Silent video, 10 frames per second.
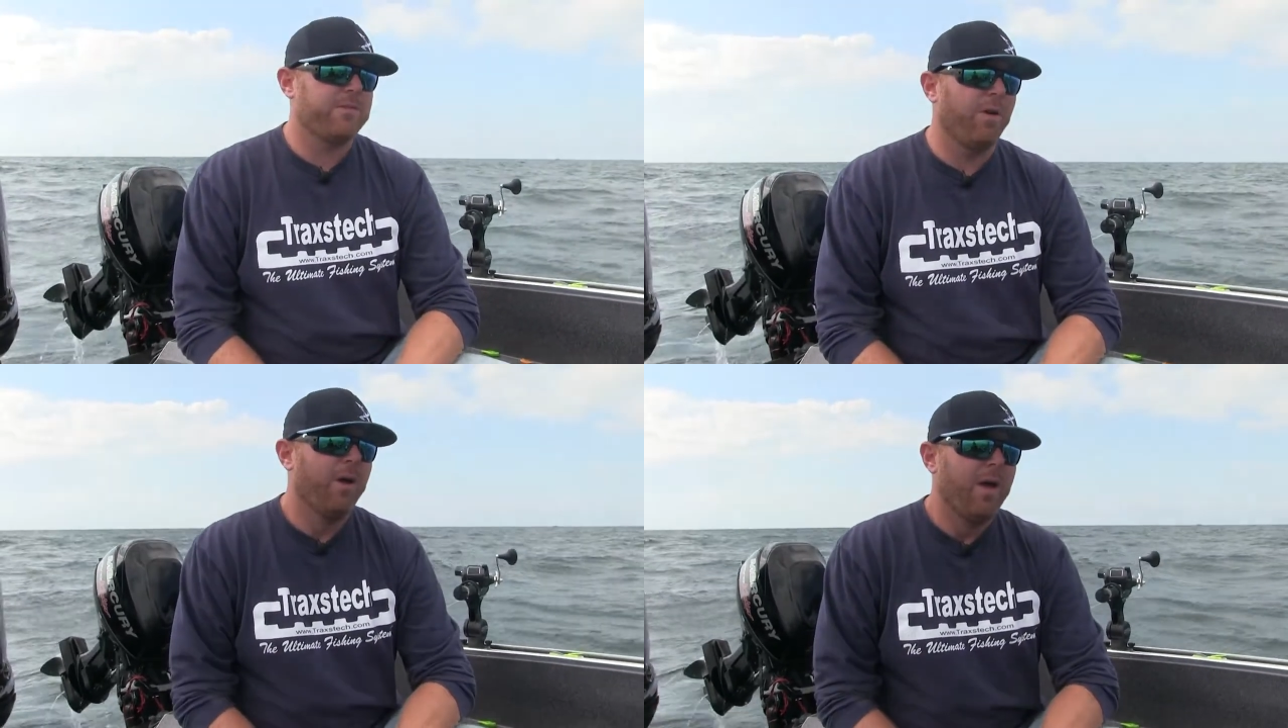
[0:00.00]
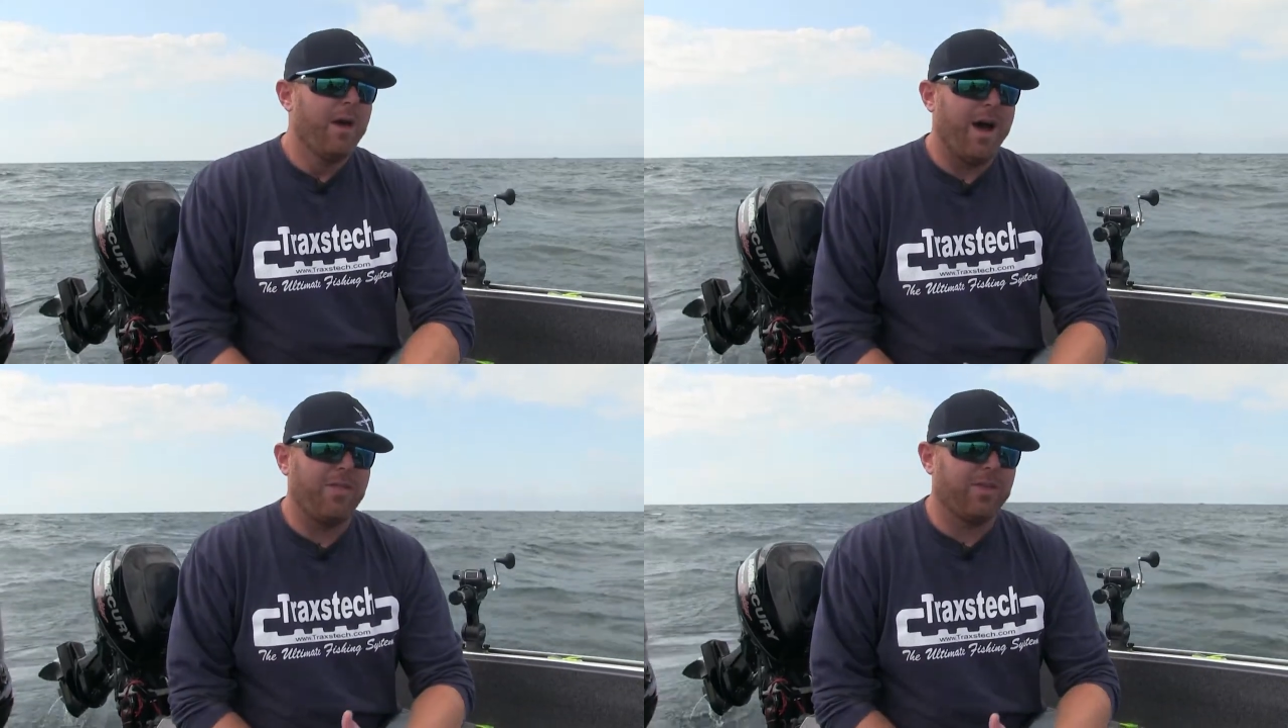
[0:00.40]
So
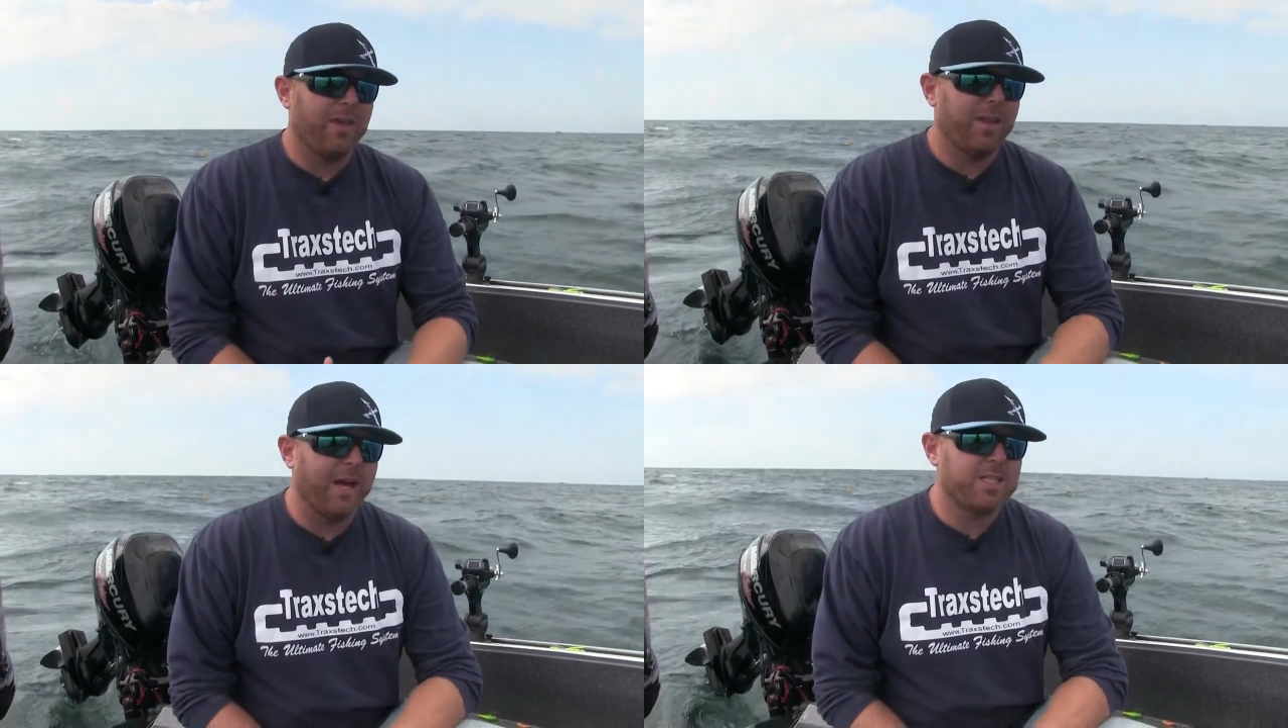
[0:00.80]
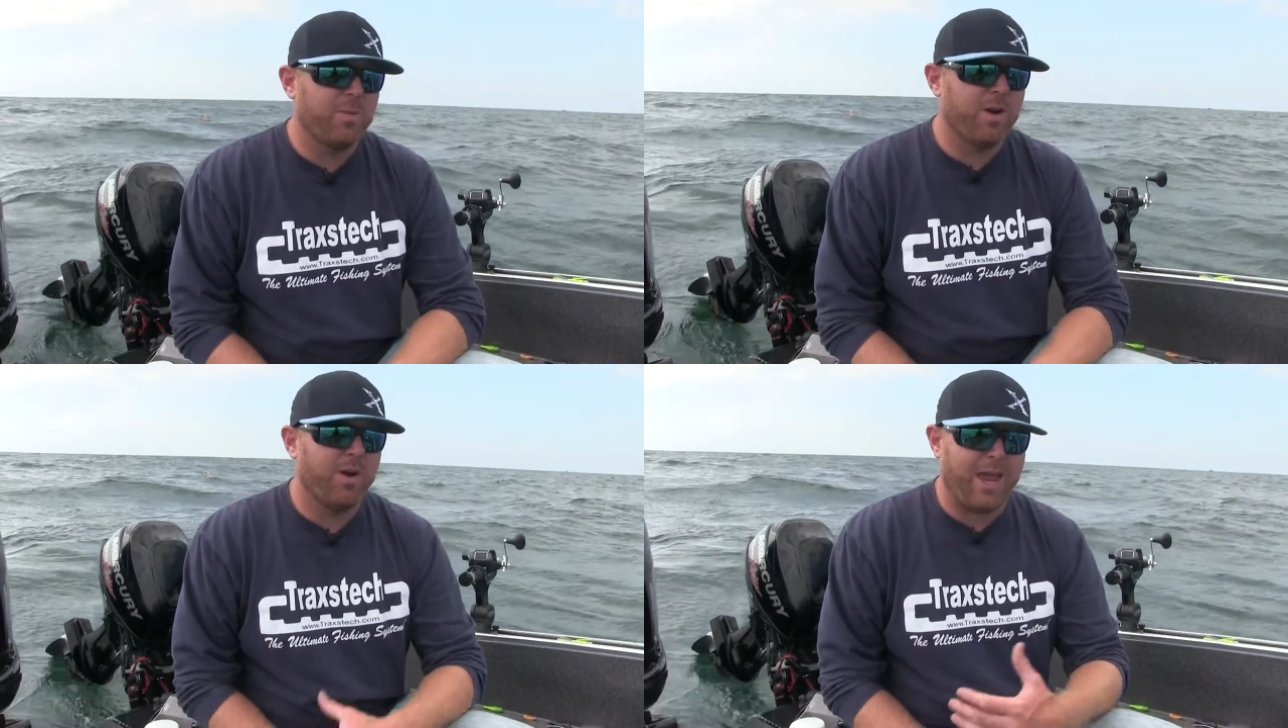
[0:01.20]
I think the inline
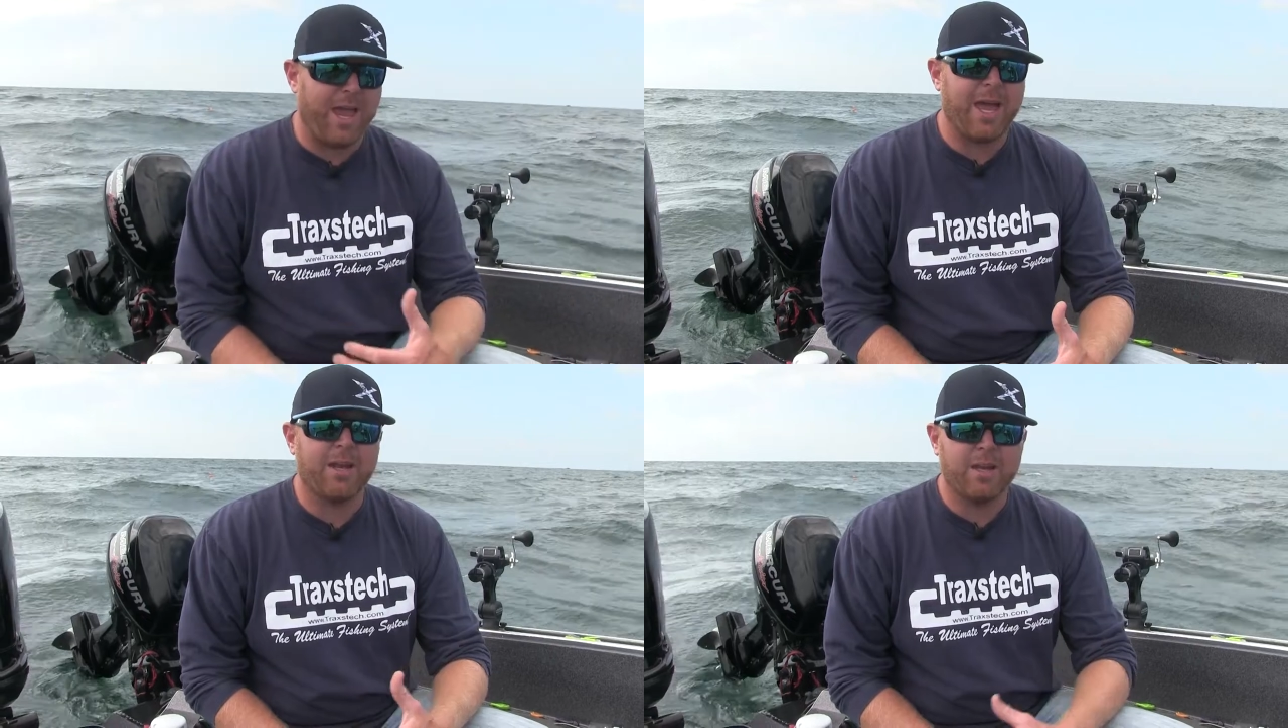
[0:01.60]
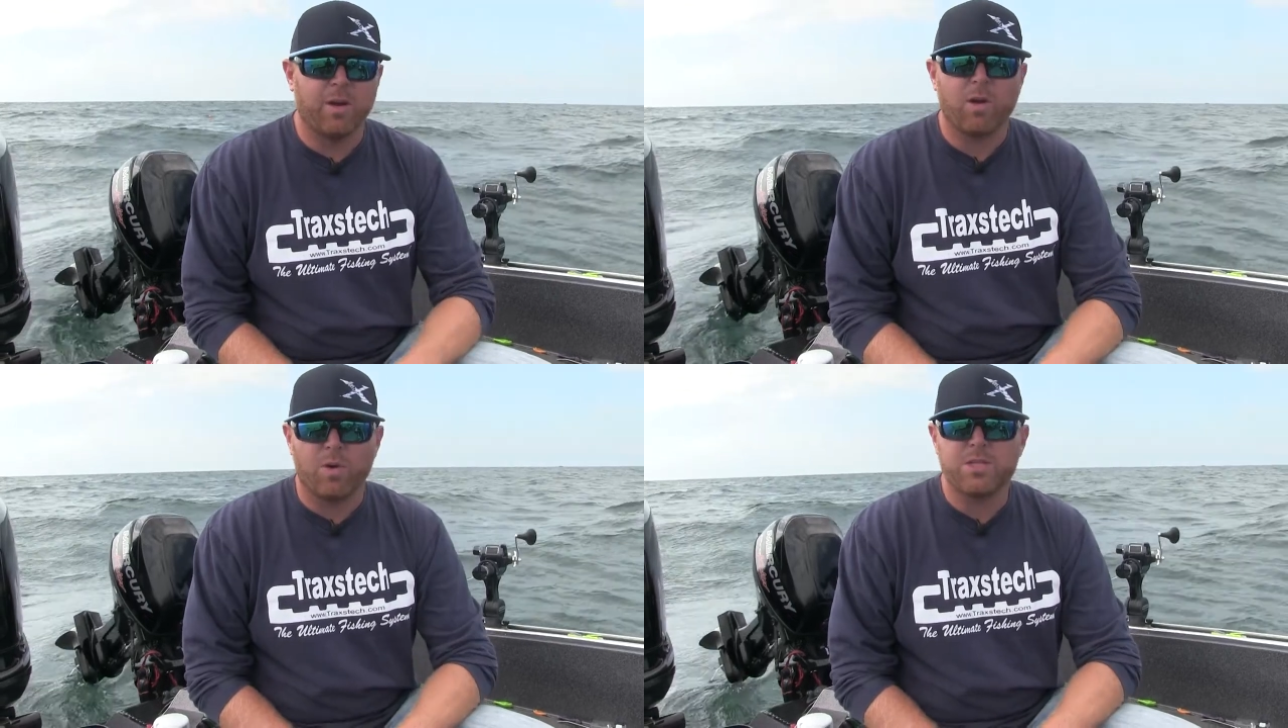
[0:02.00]
spinner and, you
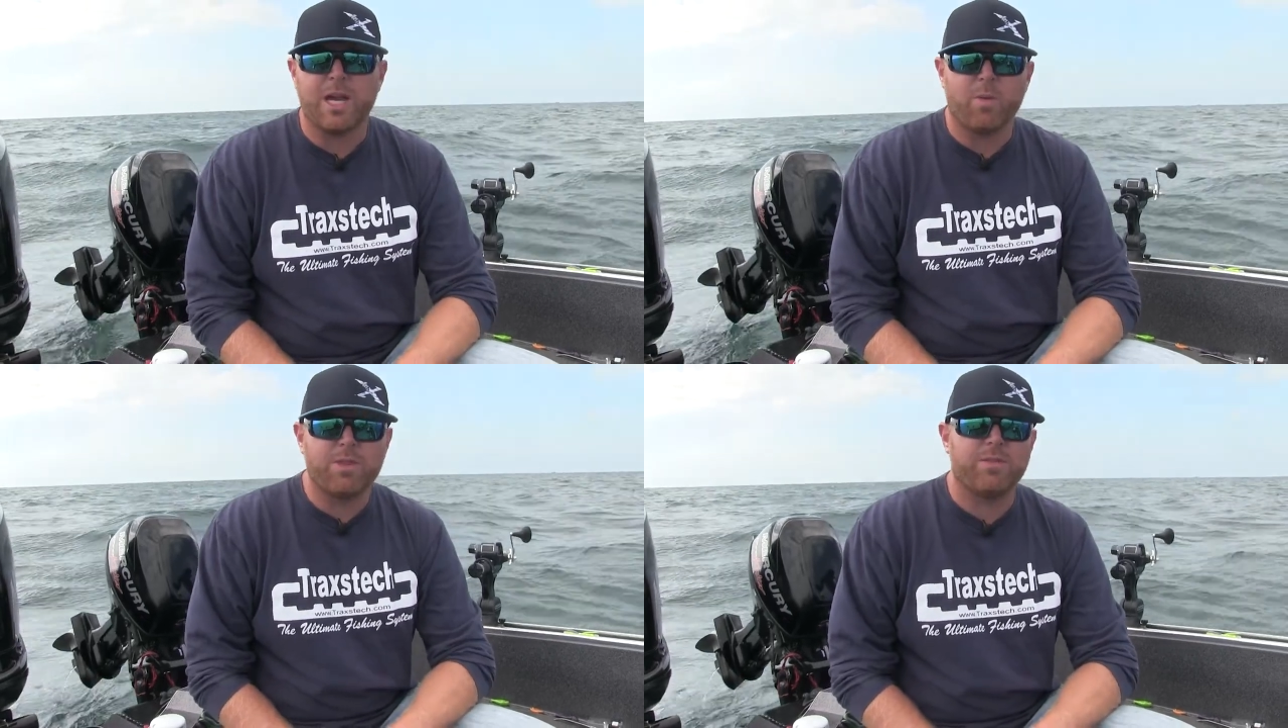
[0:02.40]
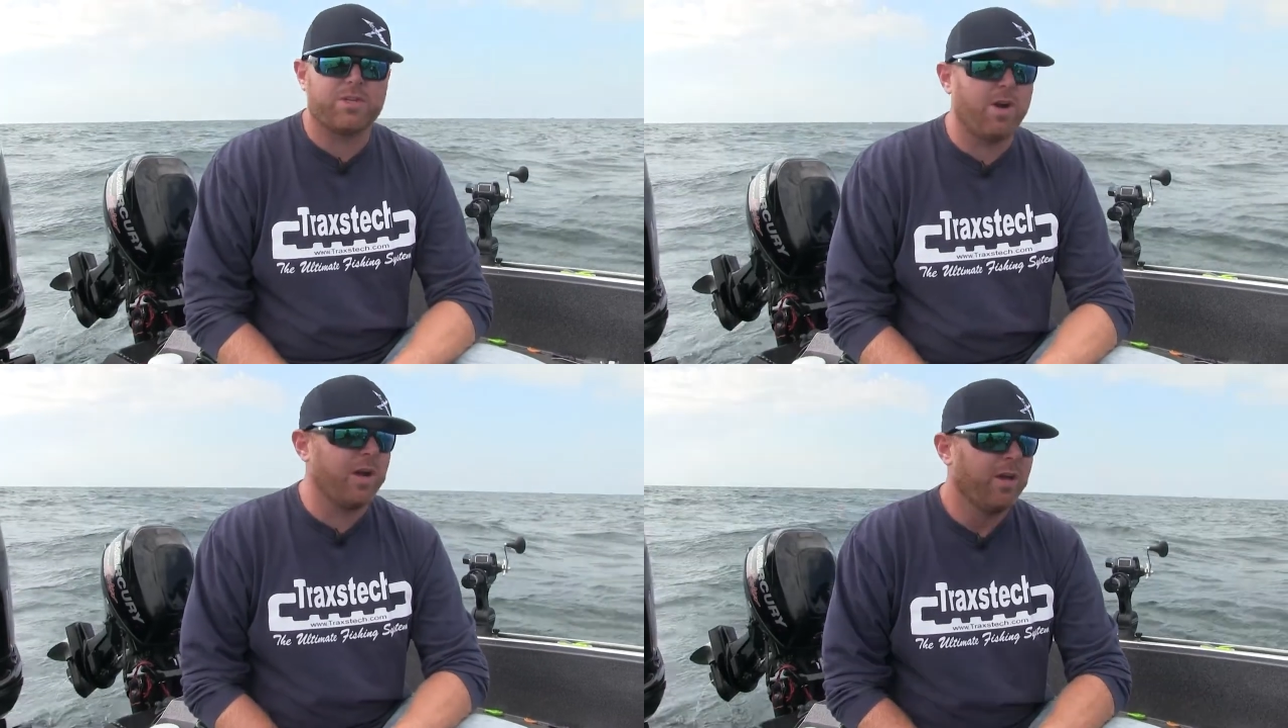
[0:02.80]
know, coinciding with the
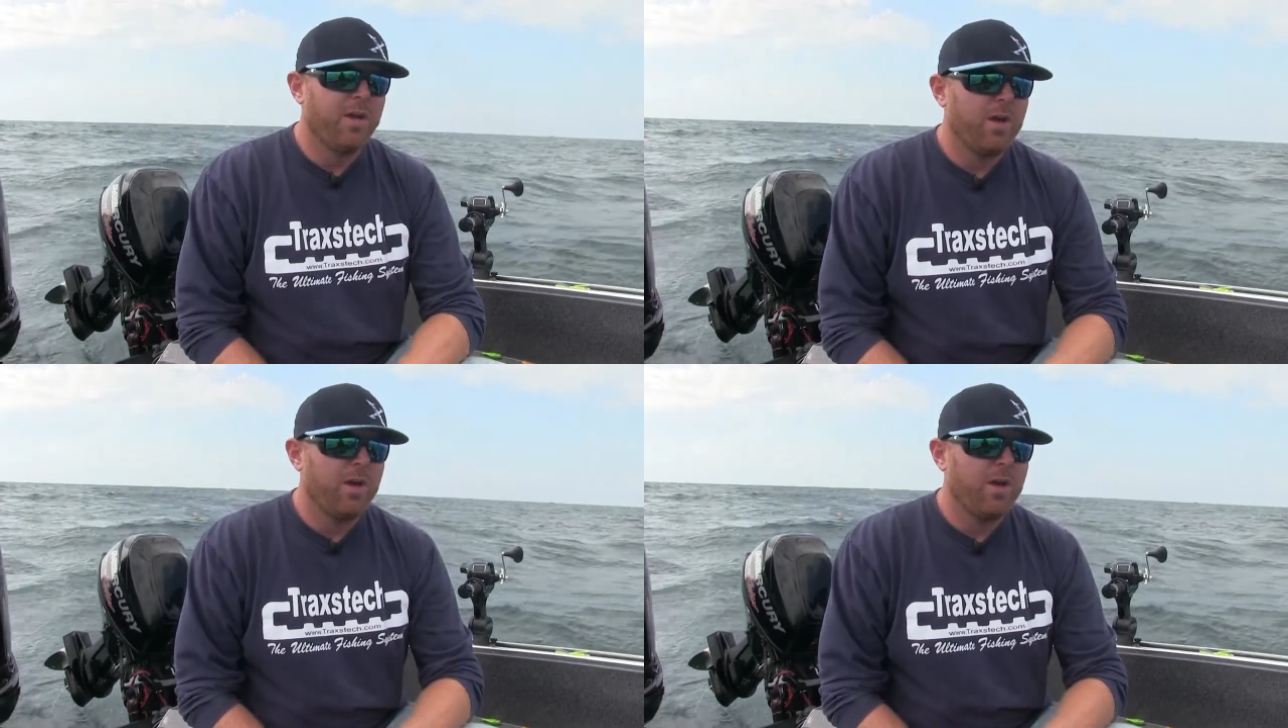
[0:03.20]
fishhawk,